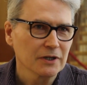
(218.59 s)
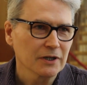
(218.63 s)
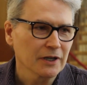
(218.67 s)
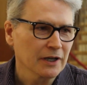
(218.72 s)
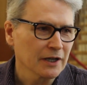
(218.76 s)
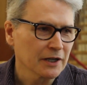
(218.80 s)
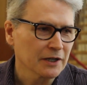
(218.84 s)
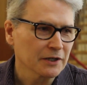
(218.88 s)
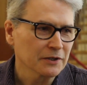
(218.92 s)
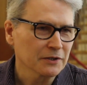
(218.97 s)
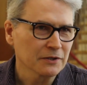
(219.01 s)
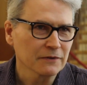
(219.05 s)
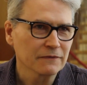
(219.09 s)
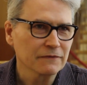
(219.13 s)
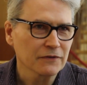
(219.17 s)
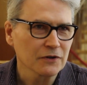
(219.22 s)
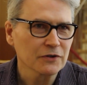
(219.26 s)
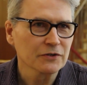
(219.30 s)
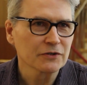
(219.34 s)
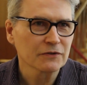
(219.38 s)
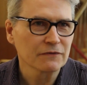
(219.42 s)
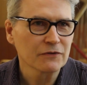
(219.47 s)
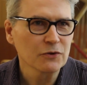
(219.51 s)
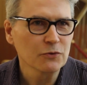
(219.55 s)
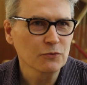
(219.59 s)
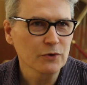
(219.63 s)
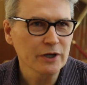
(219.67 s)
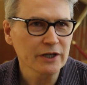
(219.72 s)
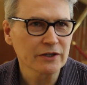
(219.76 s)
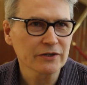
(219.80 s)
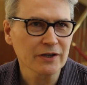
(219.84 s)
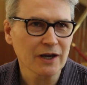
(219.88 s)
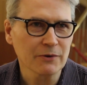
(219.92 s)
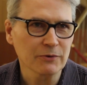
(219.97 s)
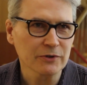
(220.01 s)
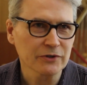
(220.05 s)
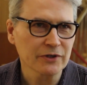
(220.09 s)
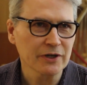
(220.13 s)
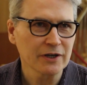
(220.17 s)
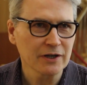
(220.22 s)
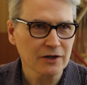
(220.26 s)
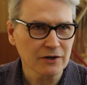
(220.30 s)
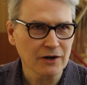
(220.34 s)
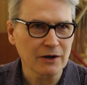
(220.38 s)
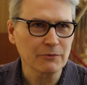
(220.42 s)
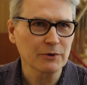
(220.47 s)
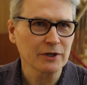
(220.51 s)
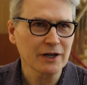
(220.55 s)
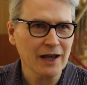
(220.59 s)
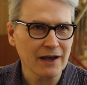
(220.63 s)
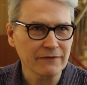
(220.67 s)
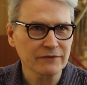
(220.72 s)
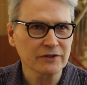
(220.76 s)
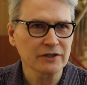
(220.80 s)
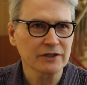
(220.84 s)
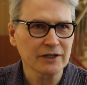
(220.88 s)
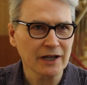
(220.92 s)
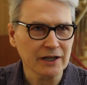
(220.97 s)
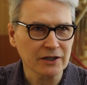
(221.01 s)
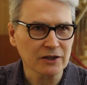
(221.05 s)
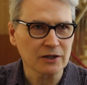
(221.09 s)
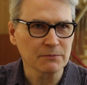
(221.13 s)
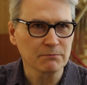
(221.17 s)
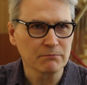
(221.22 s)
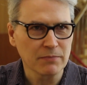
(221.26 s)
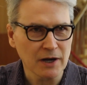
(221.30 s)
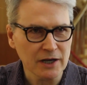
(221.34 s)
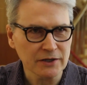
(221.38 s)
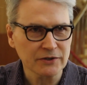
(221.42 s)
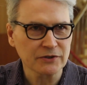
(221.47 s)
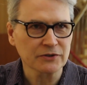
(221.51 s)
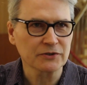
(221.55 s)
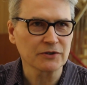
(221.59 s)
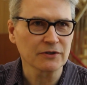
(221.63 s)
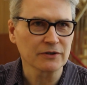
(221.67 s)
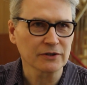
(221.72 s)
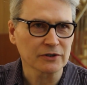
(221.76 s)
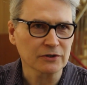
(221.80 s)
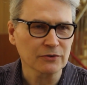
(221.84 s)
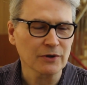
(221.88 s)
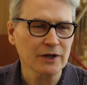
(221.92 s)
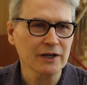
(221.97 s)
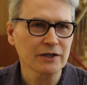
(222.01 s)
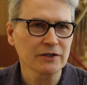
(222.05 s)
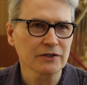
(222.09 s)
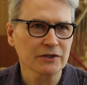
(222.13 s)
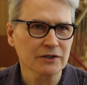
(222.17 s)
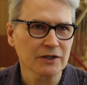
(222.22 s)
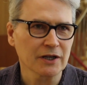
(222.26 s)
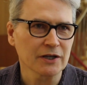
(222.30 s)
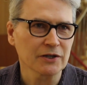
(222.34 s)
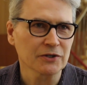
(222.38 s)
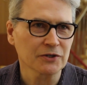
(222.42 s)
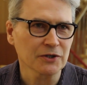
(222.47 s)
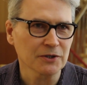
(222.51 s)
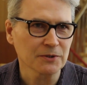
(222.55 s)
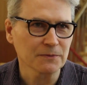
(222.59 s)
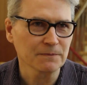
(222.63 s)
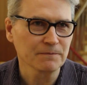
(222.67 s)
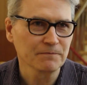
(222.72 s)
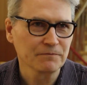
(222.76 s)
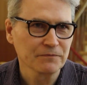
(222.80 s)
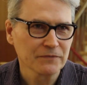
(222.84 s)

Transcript: And the first few weeks I was here, I would have to take the bus to the train station,